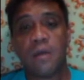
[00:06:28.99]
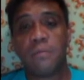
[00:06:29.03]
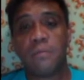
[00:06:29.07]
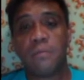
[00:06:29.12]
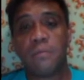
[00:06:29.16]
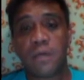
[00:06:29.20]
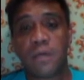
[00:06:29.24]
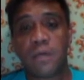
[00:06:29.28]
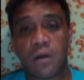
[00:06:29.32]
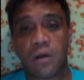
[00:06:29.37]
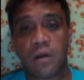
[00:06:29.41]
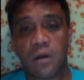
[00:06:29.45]

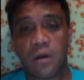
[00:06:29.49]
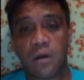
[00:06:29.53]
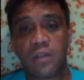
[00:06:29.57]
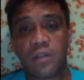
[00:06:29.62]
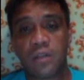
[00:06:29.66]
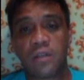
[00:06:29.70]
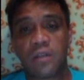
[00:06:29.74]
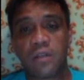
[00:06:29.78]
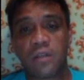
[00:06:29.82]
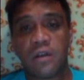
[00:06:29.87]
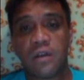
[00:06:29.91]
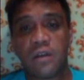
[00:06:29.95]

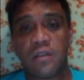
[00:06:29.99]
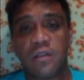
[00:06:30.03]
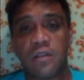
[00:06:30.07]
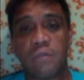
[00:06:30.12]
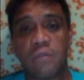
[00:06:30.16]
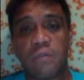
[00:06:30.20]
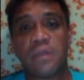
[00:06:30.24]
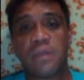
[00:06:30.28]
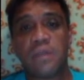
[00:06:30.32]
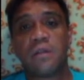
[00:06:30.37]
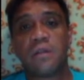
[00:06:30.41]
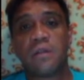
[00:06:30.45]
Because the
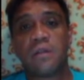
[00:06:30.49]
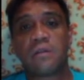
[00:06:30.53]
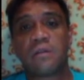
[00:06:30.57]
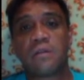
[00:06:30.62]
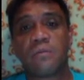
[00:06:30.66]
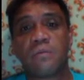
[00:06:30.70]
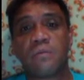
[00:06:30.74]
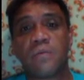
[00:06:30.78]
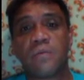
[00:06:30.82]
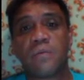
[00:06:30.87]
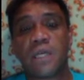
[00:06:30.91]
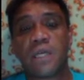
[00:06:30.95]
middle
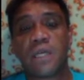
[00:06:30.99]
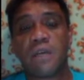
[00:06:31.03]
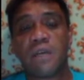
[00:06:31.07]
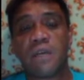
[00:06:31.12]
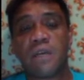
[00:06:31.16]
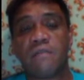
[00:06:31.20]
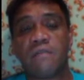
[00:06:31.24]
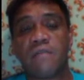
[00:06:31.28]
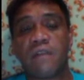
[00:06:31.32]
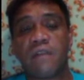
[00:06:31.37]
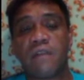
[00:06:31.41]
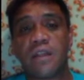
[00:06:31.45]
term of the
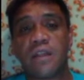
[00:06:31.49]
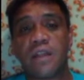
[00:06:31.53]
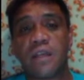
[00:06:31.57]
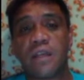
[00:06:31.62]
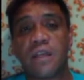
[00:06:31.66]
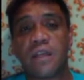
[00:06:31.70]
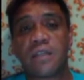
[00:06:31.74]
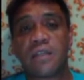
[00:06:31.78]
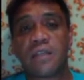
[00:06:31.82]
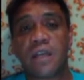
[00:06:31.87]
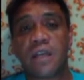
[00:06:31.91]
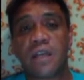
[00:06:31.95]
given
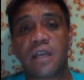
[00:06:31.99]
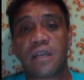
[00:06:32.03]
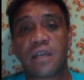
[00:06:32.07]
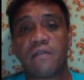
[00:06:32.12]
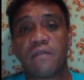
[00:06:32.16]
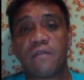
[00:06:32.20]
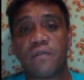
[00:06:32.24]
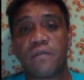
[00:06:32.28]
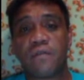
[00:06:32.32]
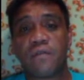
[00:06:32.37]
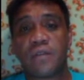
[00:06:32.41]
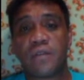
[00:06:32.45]
is
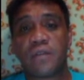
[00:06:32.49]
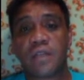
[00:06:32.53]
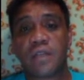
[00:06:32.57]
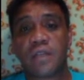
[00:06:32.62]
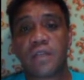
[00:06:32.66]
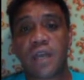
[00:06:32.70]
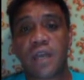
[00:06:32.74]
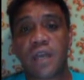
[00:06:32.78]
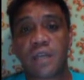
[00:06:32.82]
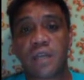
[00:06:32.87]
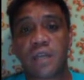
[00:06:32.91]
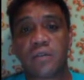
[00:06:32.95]
negative
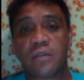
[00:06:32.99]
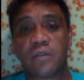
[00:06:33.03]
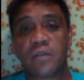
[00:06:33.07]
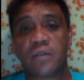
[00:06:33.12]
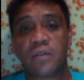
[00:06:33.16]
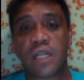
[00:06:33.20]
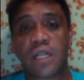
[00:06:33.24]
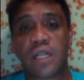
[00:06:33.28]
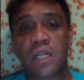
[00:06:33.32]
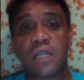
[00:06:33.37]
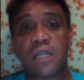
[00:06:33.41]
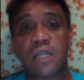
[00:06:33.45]
14x, or
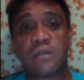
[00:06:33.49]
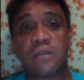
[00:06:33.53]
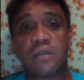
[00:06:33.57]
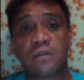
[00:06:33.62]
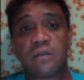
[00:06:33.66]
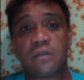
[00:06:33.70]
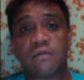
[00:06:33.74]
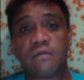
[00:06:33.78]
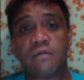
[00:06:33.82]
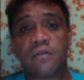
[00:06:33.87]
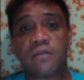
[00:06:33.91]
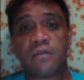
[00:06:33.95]
the linear
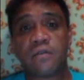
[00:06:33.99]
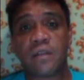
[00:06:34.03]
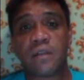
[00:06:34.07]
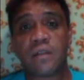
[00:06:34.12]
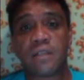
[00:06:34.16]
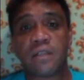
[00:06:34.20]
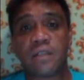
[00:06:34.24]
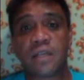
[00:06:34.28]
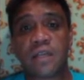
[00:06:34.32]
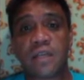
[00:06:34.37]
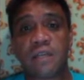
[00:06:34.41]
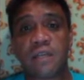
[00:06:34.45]
term for that
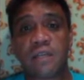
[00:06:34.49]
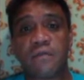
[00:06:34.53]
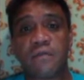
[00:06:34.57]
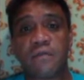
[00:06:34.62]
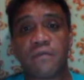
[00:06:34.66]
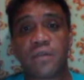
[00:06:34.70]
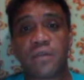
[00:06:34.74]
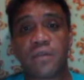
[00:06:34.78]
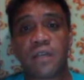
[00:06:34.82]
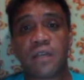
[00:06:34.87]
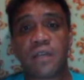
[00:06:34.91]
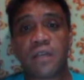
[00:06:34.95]
is negative
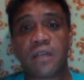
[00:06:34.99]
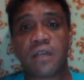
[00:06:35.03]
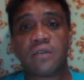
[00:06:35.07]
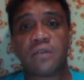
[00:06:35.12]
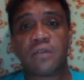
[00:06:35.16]
14x.